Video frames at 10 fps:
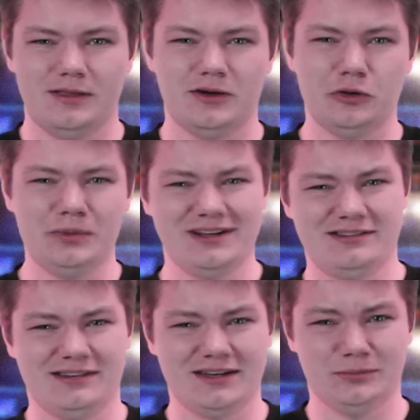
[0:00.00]
The opening
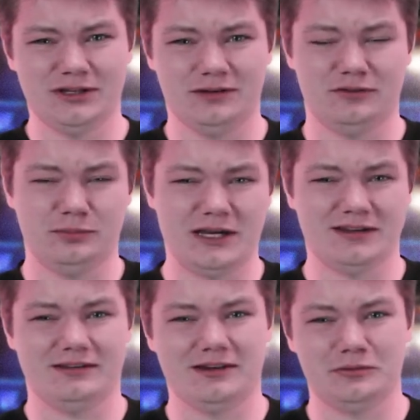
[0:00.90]
segment of
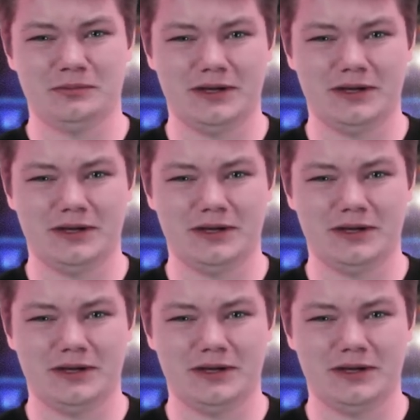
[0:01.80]
SmackDown